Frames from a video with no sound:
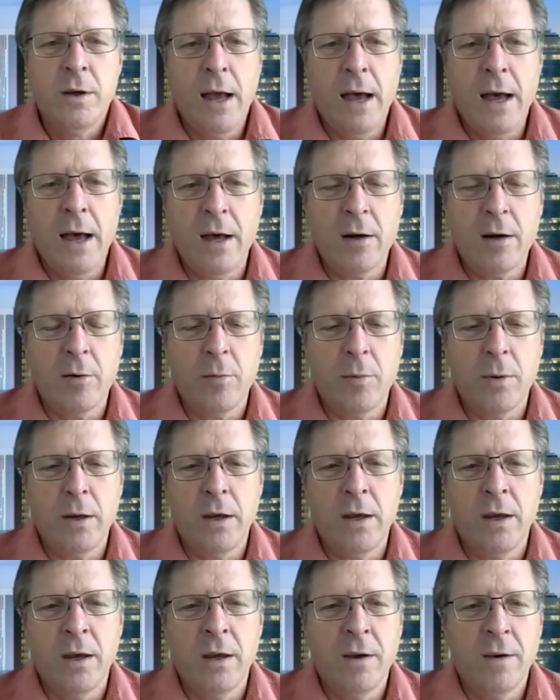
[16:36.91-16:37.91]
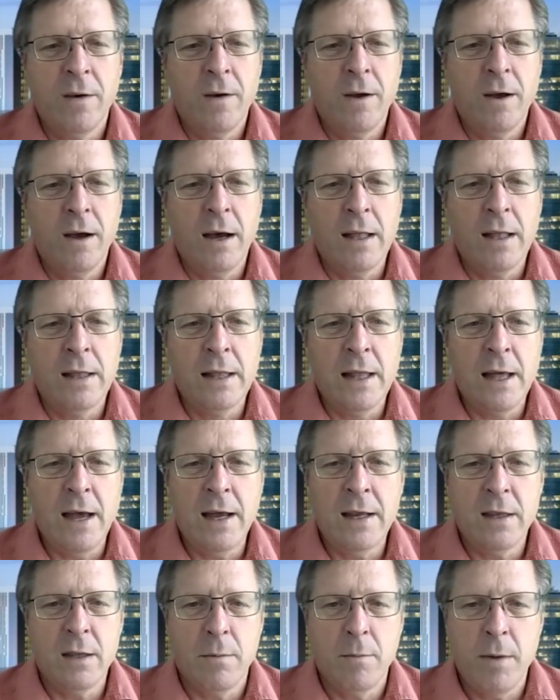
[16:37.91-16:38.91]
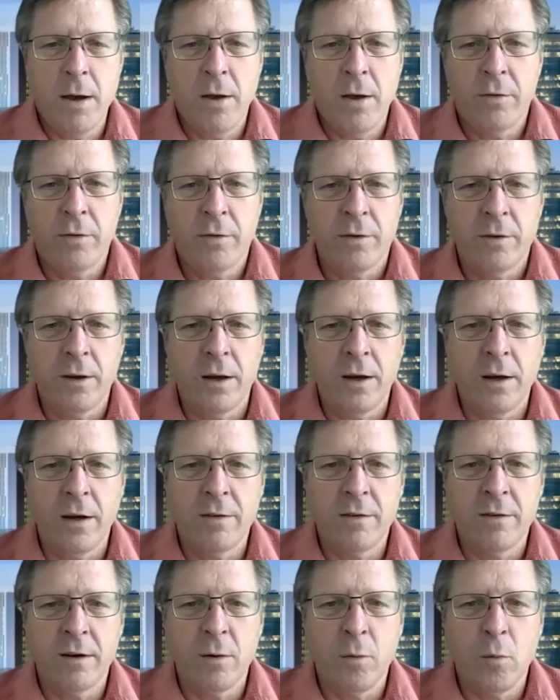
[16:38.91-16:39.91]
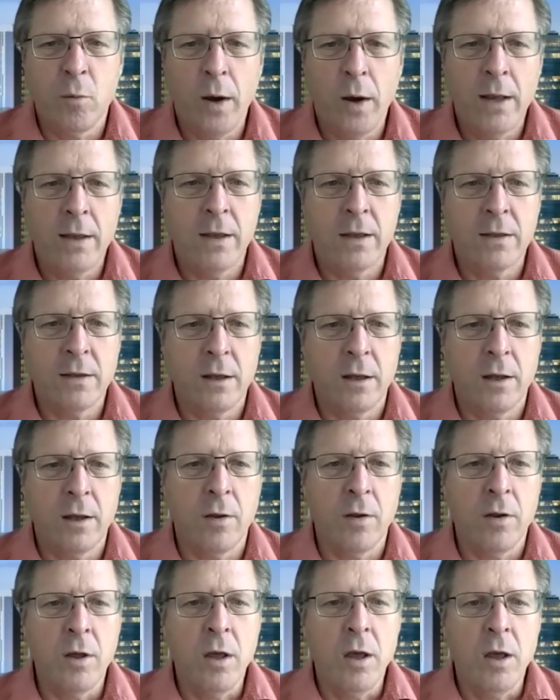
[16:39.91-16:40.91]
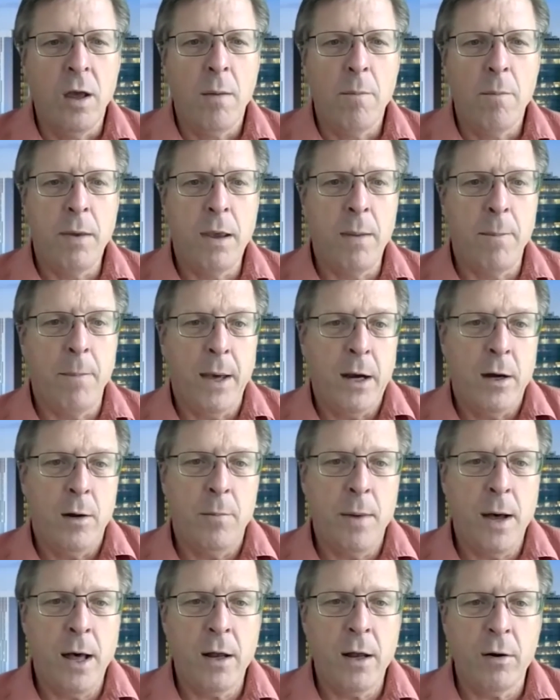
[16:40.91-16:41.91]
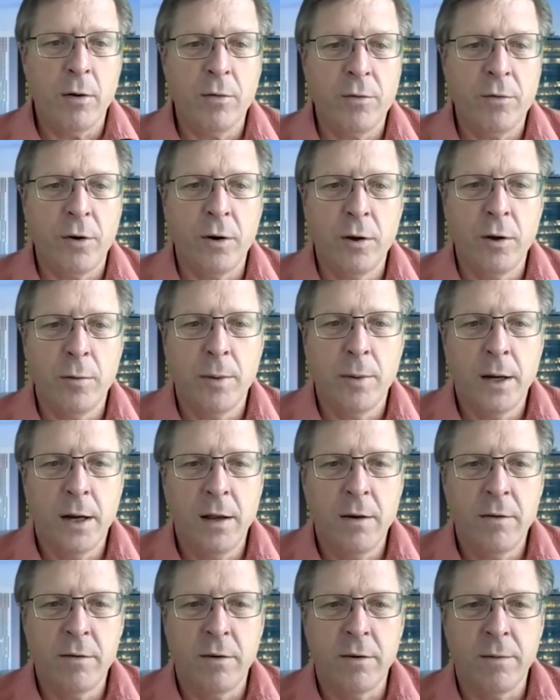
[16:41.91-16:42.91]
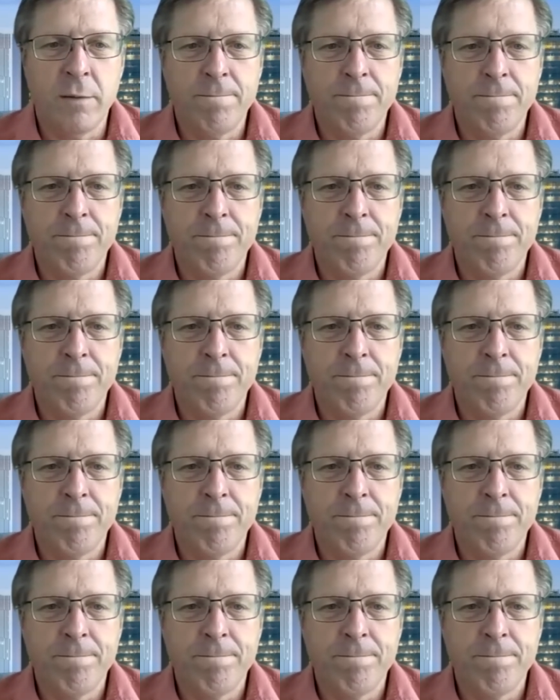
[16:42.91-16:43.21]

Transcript: how do we align the mouse studies in a way that they'll be a better model for human aging.